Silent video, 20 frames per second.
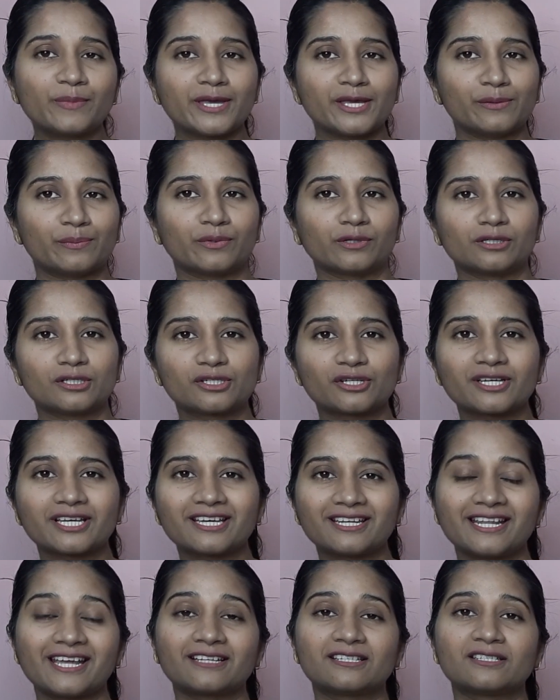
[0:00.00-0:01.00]
people to
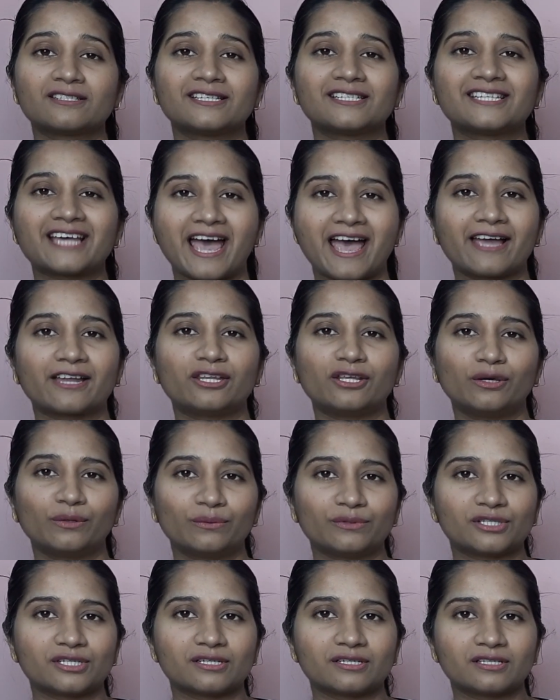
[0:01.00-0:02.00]
connect to the tagged
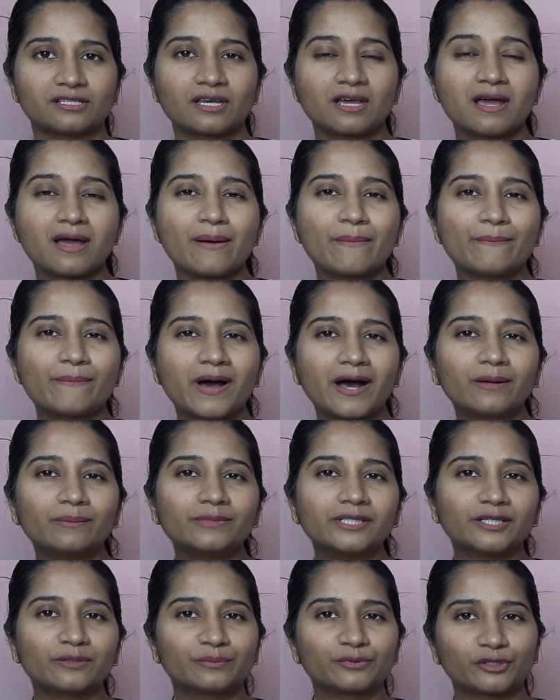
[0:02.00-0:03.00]
user's
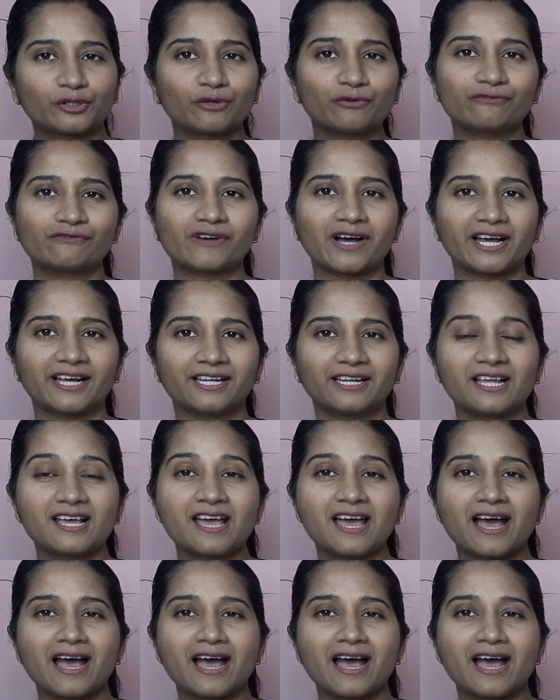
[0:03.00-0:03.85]
public profile,